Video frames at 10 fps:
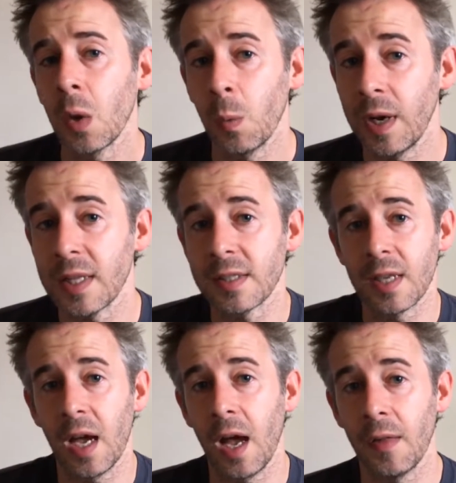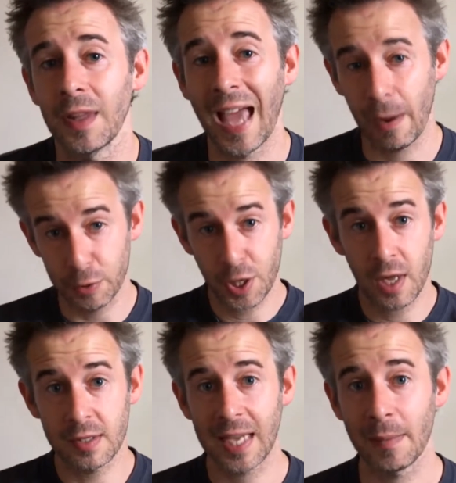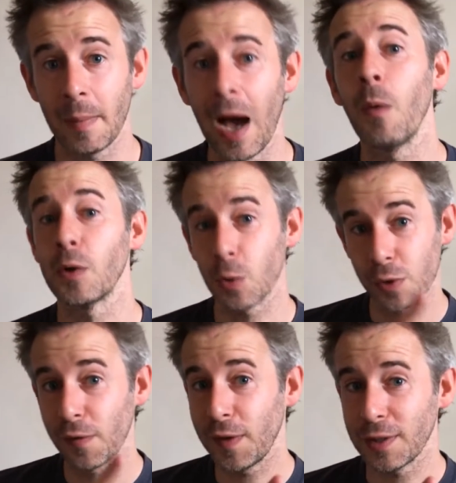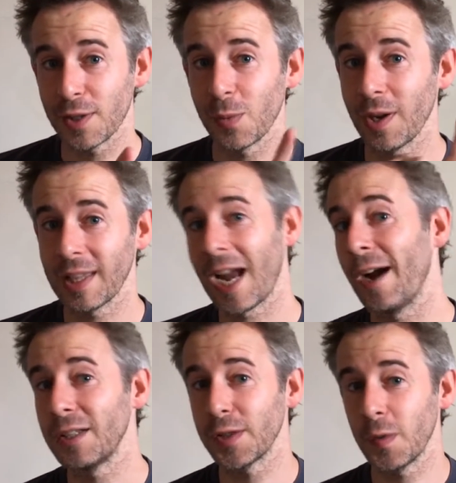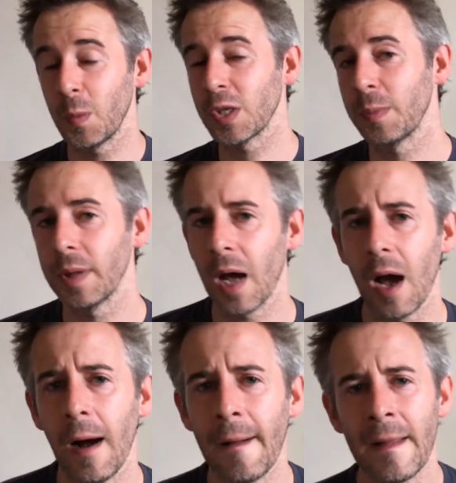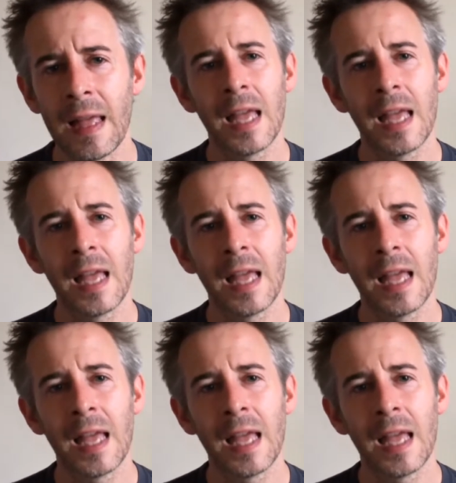when it's The Cat Returns came about, which also features one of the characters from Whisper of the Heart.